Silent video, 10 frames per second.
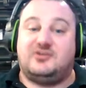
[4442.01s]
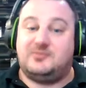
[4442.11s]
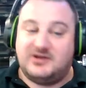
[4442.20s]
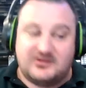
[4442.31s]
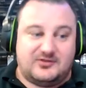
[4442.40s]
Like,
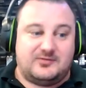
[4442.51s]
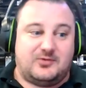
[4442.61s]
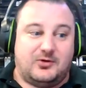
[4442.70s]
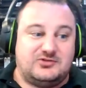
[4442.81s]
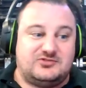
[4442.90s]
we're going to uh,
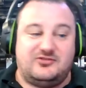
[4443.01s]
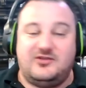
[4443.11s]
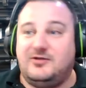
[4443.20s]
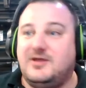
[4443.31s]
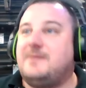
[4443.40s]
hold
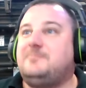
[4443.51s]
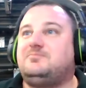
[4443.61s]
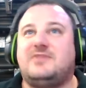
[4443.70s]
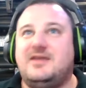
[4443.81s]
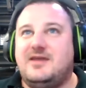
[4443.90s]
still.
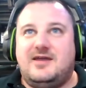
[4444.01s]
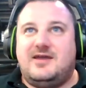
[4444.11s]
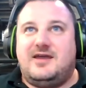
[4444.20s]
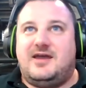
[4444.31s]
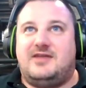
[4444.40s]

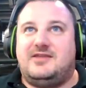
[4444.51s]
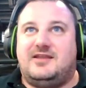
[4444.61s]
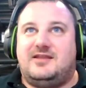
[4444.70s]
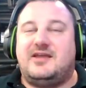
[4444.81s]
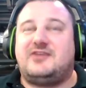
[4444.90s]
And then
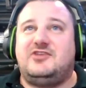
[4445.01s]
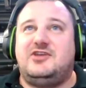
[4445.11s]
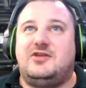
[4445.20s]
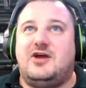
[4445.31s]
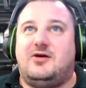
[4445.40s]
next thing
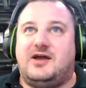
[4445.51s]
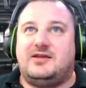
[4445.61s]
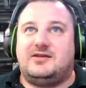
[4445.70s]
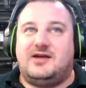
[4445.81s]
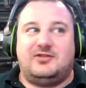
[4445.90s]
you know,
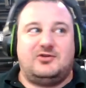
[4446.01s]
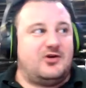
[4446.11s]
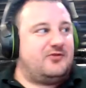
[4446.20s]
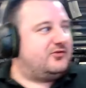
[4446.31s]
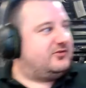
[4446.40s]
I, I look
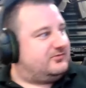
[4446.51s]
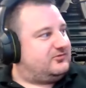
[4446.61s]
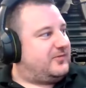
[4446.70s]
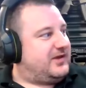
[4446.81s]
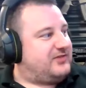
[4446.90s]
over
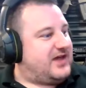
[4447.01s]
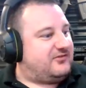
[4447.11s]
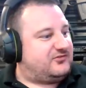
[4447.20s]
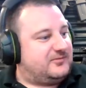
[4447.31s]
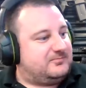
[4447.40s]
to my
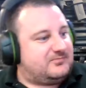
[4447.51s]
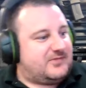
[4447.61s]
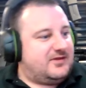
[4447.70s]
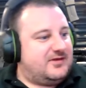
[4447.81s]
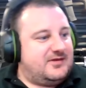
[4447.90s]
left
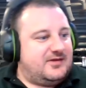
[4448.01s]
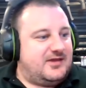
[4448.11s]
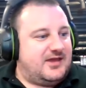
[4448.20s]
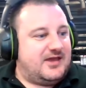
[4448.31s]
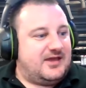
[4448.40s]

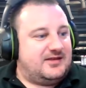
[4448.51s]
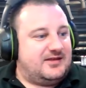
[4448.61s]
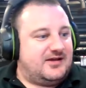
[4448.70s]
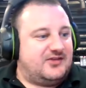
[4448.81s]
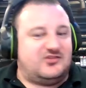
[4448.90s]
and
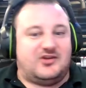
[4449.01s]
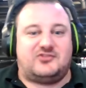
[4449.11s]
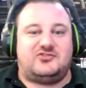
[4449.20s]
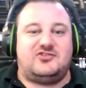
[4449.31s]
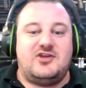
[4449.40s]
I see our
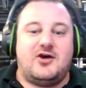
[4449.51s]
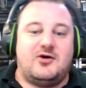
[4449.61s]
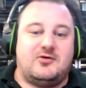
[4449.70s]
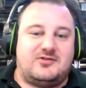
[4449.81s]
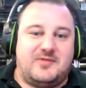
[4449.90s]

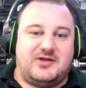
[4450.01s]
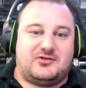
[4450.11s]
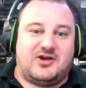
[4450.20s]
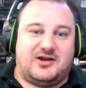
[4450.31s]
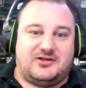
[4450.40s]
CO, Commander
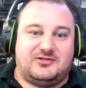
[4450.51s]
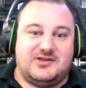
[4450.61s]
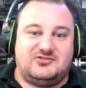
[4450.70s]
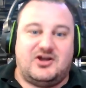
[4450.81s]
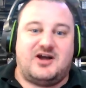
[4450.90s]

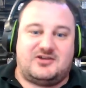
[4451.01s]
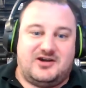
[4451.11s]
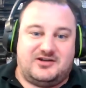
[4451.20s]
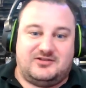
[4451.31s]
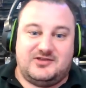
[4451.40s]
Connolly, Doc
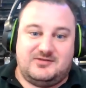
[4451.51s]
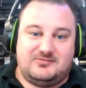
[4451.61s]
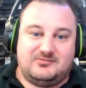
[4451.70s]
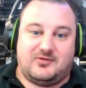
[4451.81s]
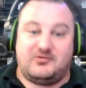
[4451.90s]
Connolly,
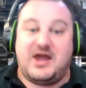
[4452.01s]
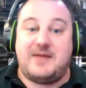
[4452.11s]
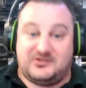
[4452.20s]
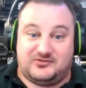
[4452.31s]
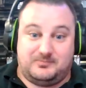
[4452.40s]

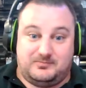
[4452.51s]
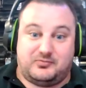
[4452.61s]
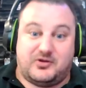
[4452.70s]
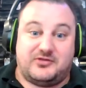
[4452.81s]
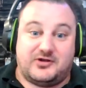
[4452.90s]
Rabbit's
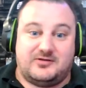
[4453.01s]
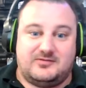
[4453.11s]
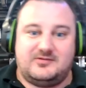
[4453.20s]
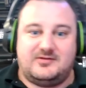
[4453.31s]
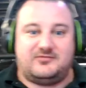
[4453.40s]
brother
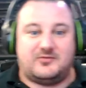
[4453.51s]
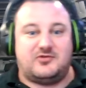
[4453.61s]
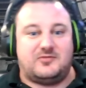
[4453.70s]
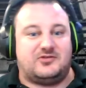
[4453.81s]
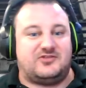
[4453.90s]
from
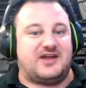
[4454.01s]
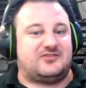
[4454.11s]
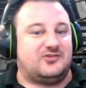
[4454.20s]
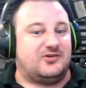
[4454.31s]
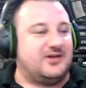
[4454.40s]
Grimnir
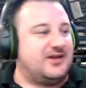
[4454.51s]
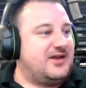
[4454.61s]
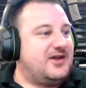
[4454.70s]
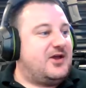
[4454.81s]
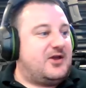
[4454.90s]
Tactical,
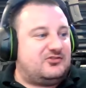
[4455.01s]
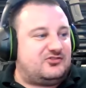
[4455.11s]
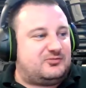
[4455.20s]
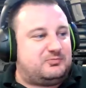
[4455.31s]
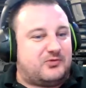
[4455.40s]
mm-hmm.
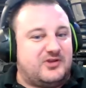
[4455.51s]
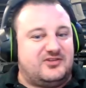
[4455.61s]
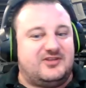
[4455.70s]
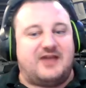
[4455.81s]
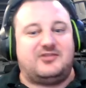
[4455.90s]

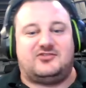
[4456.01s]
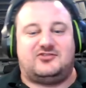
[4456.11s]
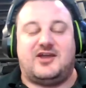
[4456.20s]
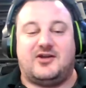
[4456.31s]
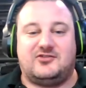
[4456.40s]
sprinting down the
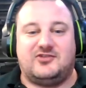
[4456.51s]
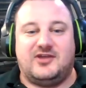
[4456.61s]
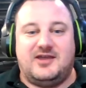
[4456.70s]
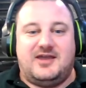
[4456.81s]
stairs